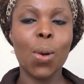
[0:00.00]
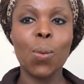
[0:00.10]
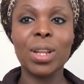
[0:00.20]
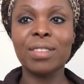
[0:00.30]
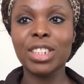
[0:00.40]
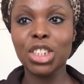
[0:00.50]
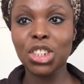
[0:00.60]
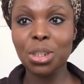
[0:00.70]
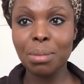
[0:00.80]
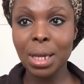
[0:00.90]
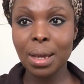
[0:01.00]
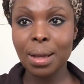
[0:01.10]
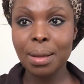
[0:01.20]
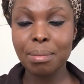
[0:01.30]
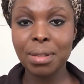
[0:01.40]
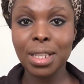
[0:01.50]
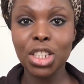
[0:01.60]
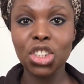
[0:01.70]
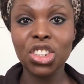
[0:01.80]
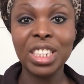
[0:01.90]
Whenever you do your makeup,
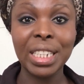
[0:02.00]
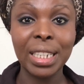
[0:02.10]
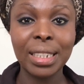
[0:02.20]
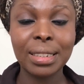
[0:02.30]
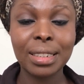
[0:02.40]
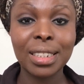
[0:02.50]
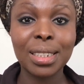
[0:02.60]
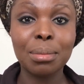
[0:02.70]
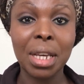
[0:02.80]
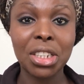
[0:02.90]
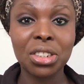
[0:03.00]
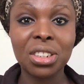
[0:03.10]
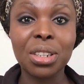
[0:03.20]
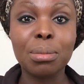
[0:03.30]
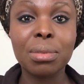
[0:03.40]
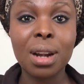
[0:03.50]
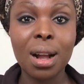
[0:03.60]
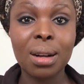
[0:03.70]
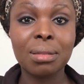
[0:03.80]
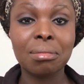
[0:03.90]
you need to make sure your
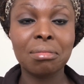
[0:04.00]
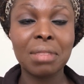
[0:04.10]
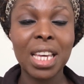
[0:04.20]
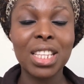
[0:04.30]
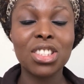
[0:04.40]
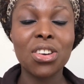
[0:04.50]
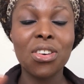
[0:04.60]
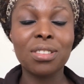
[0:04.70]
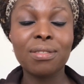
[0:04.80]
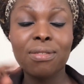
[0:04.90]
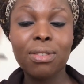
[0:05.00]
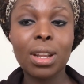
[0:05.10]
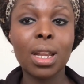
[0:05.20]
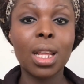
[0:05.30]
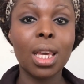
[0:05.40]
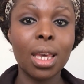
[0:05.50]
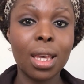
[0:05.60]
brow is on flick.